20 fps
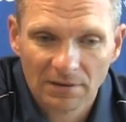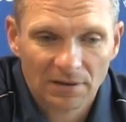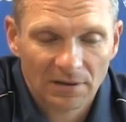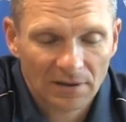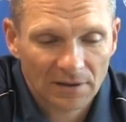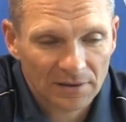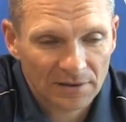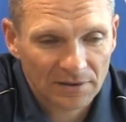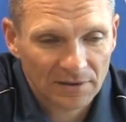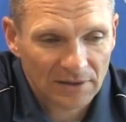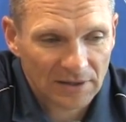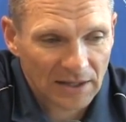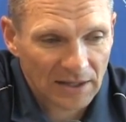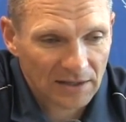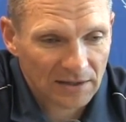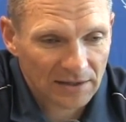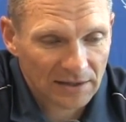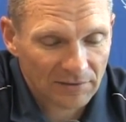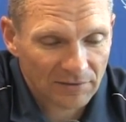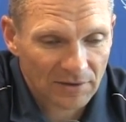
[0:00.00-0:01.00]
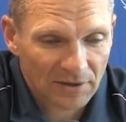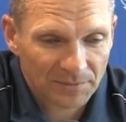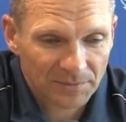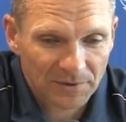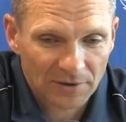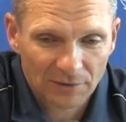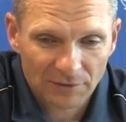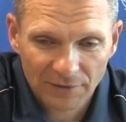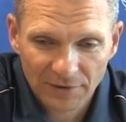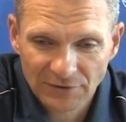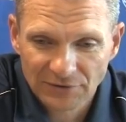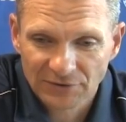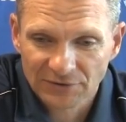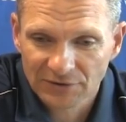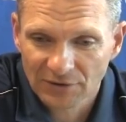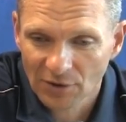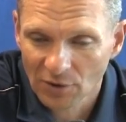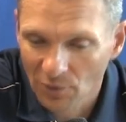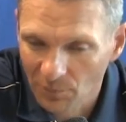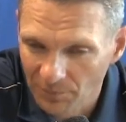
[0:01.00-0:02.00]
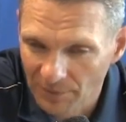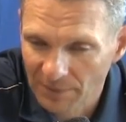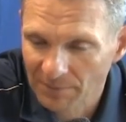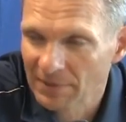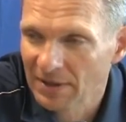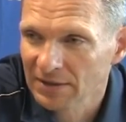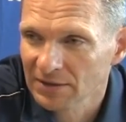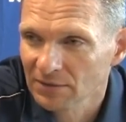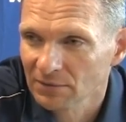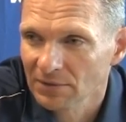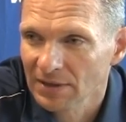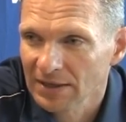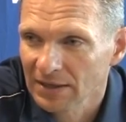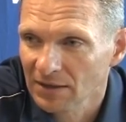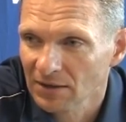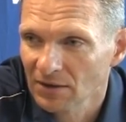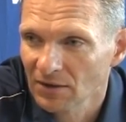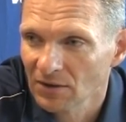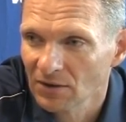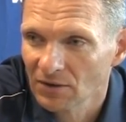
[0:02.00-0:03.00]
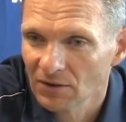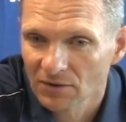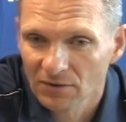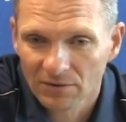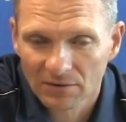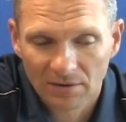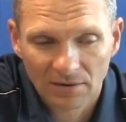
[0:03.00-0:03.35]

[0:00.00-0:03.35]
Uh, you can't leave it up to the officials to hope they make the right call.